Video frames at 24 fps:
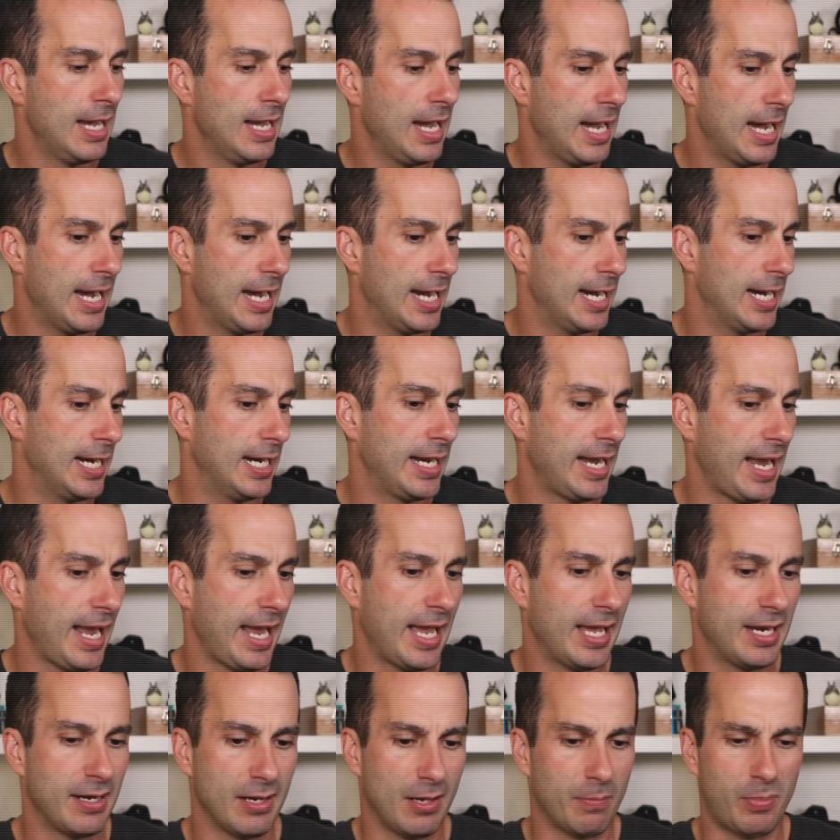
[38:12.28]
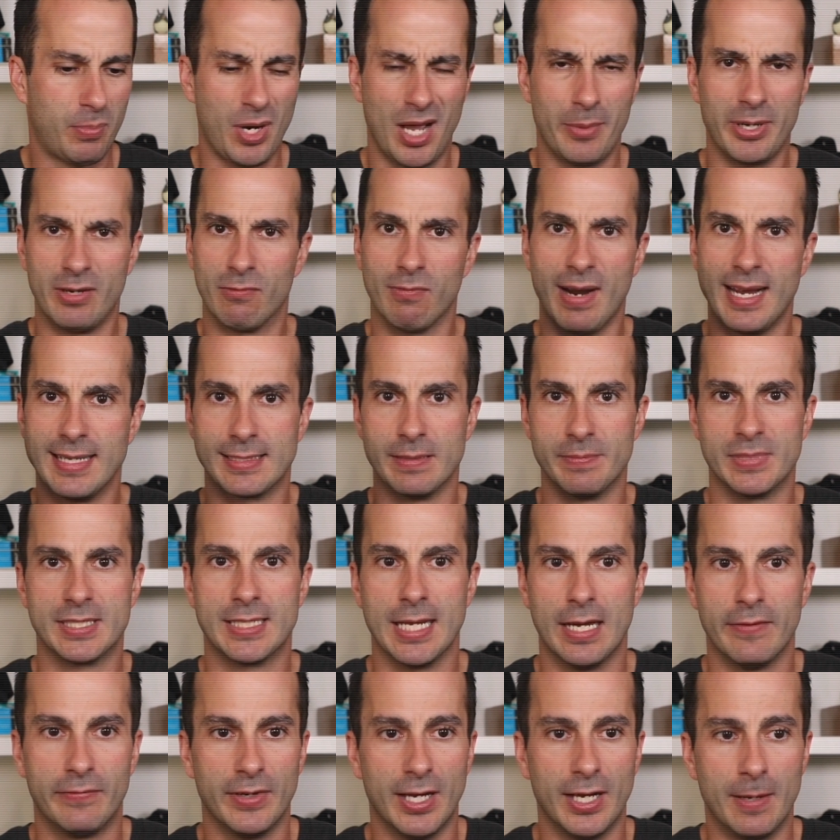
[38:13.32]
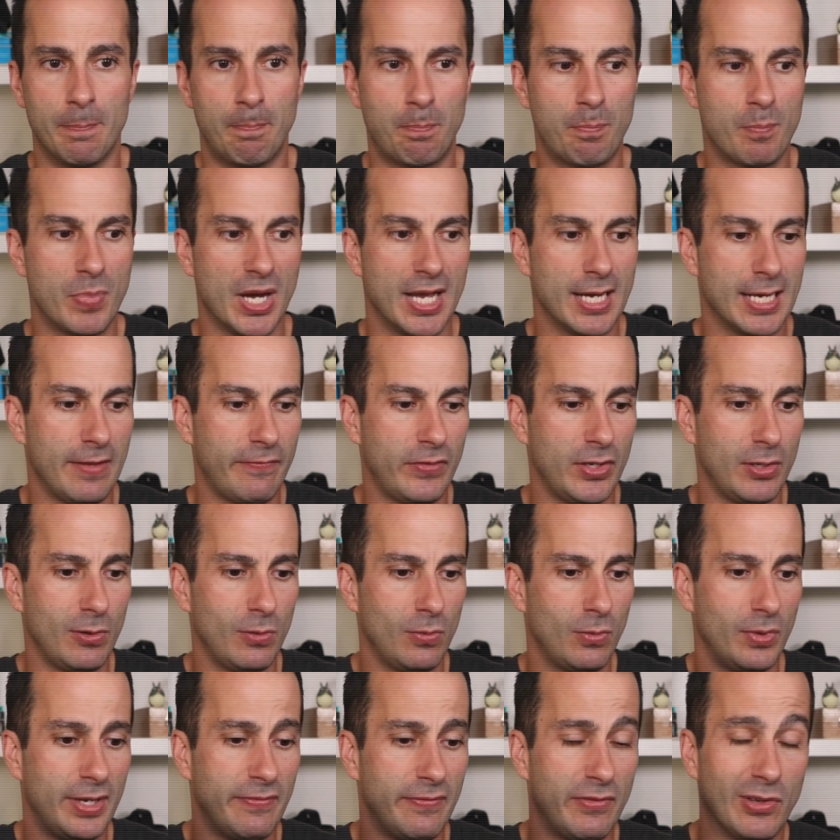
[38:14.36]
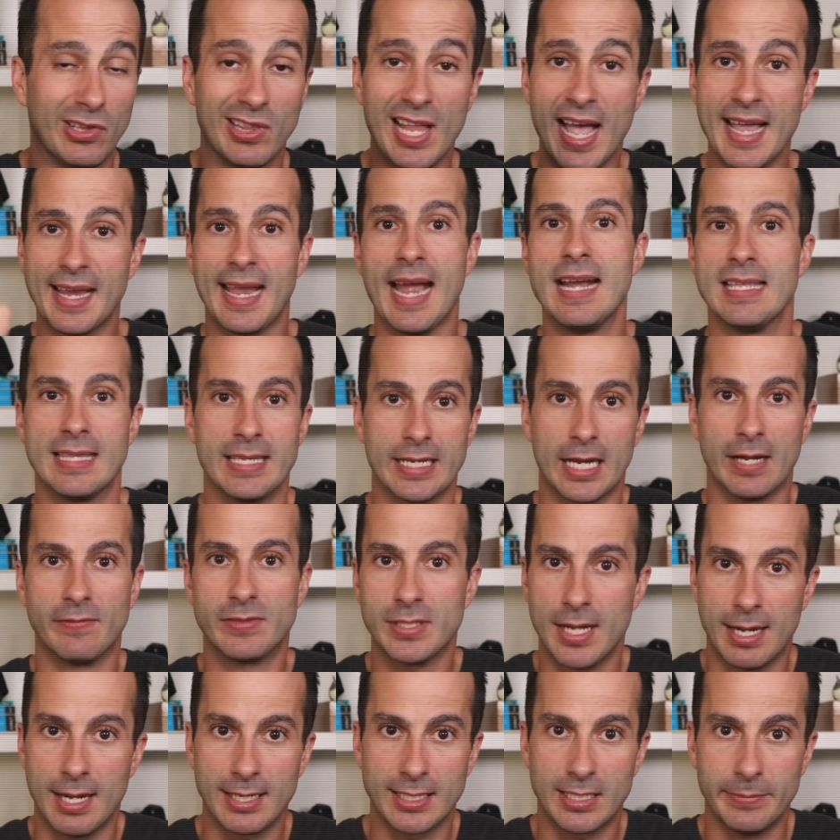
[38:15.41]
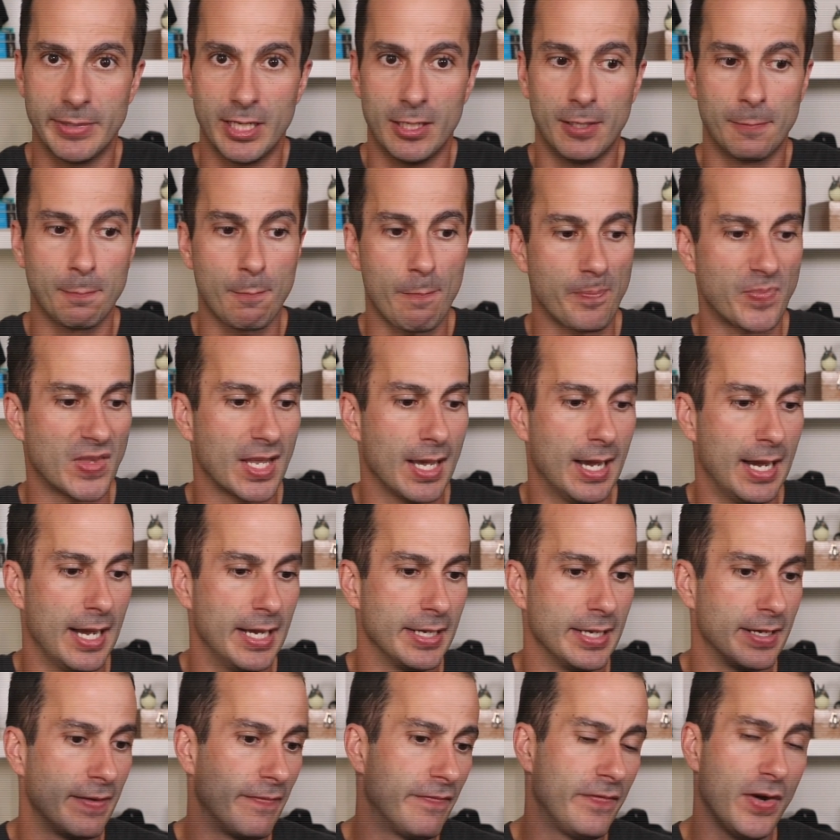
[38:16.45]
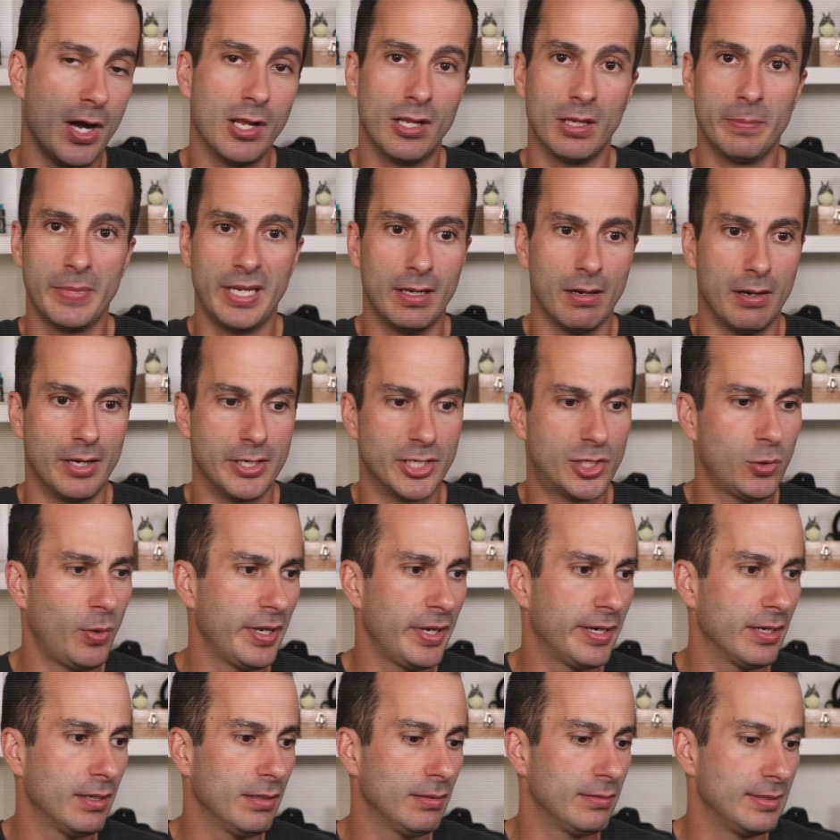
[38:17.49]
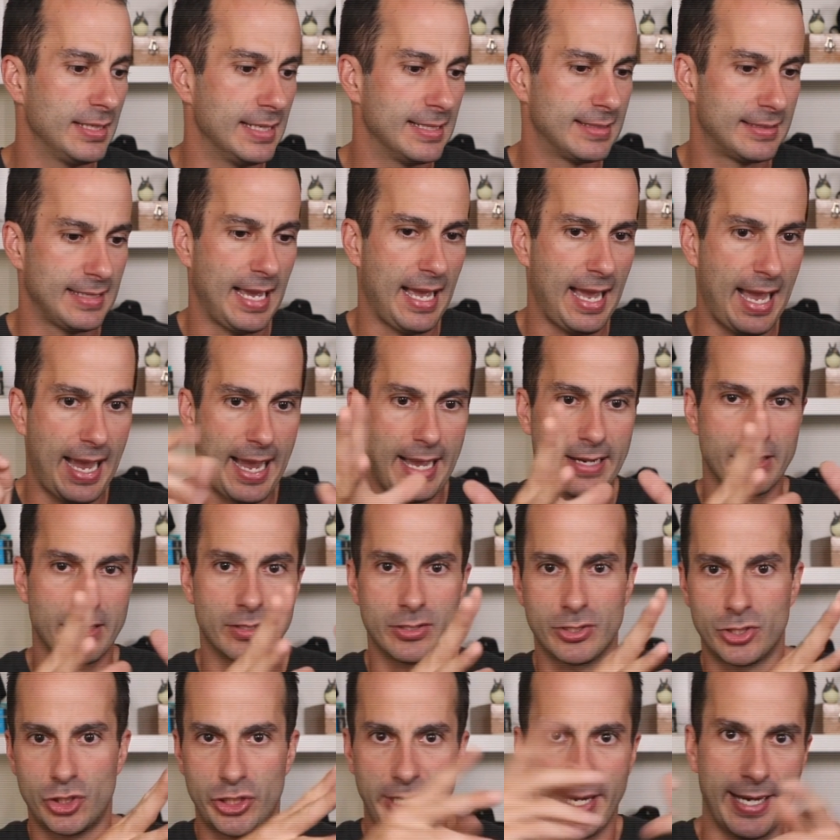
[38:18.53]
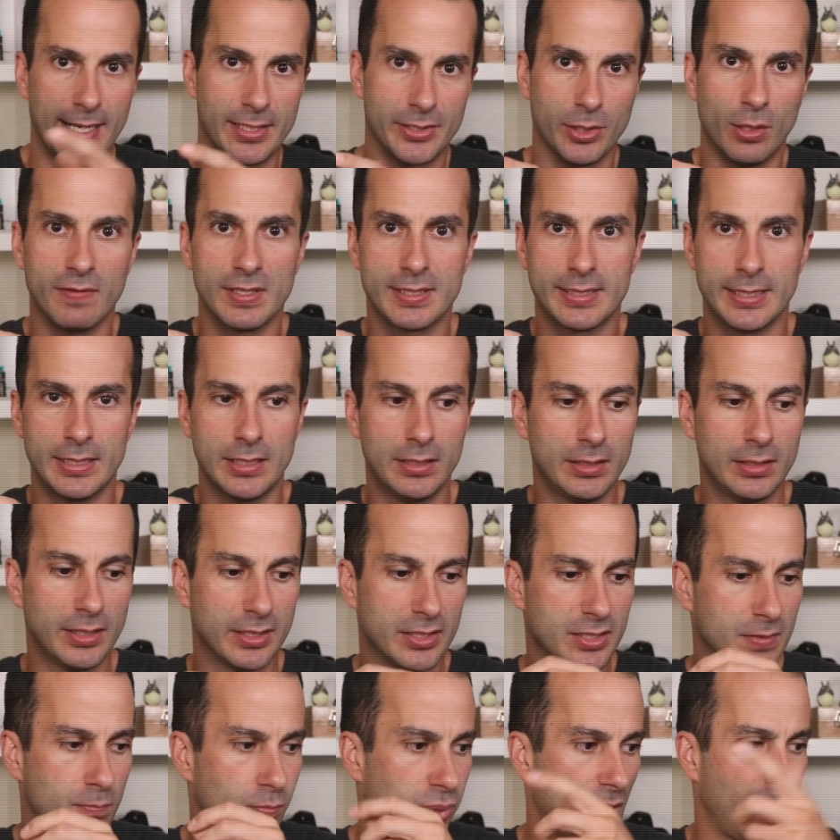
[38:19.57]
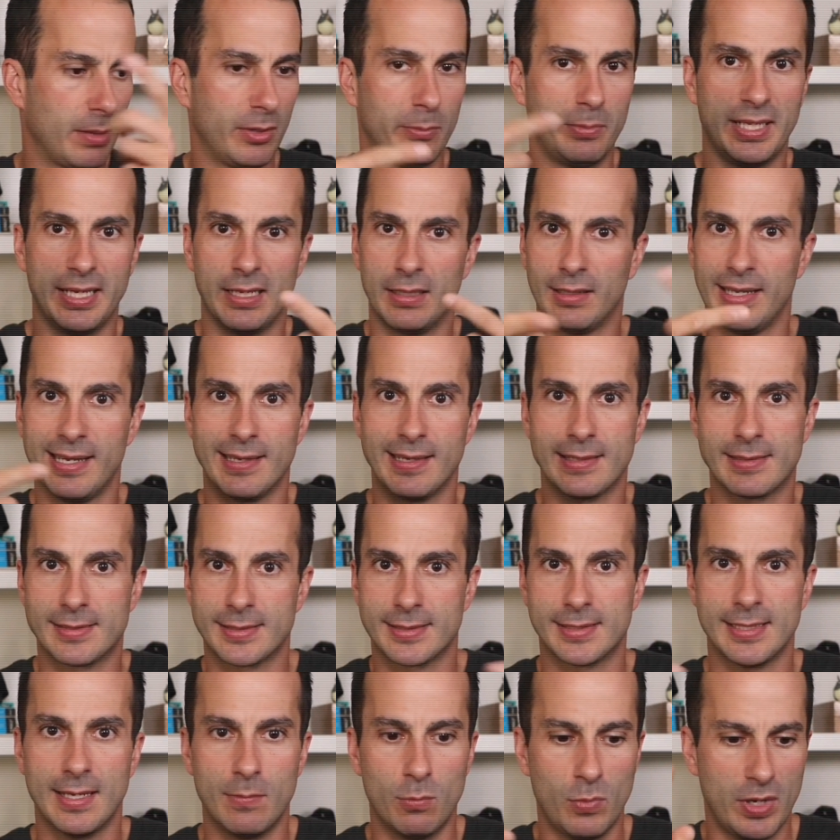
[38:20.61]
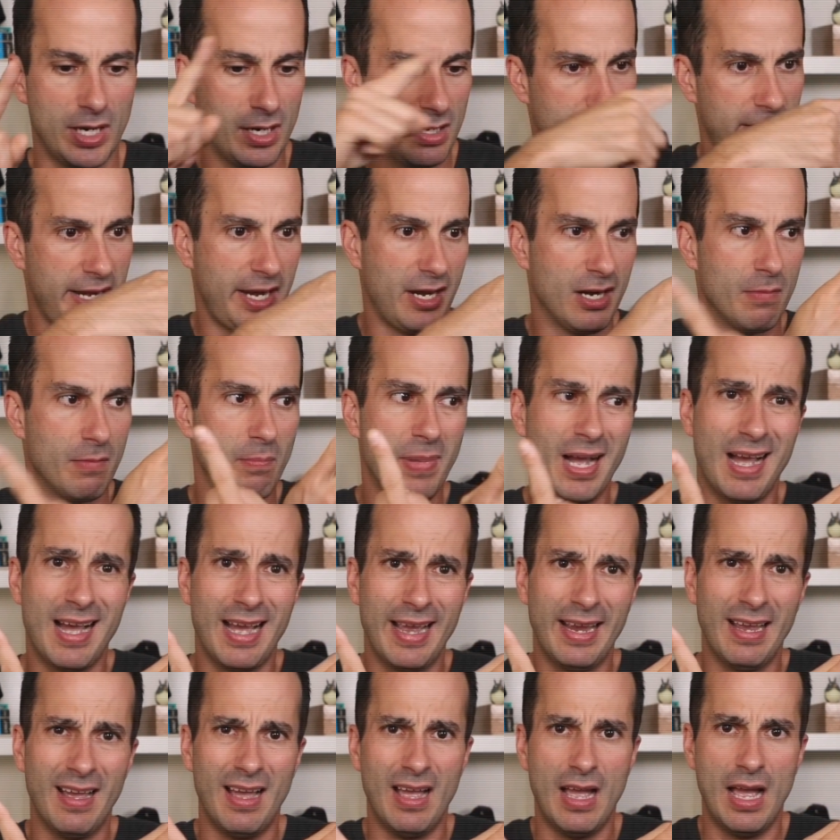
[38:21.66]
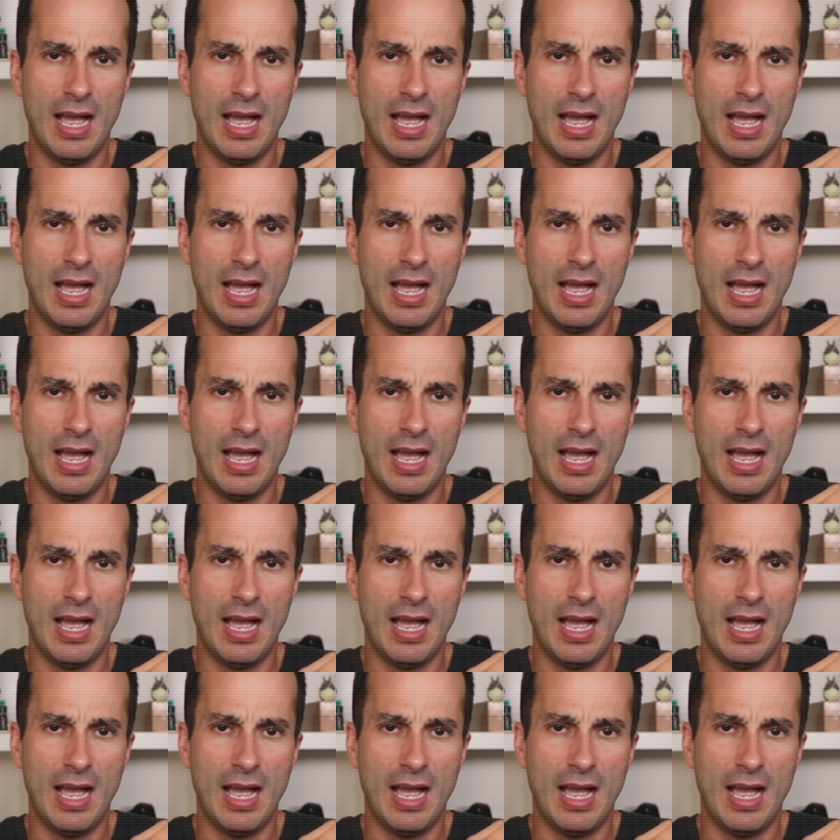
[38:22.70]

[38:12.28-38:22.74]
And I'll probably write some stuff up. But if you like anything I've talked about, you can follow me on Twitter. It's at JS Overson. There's probably a link somewhere nearby.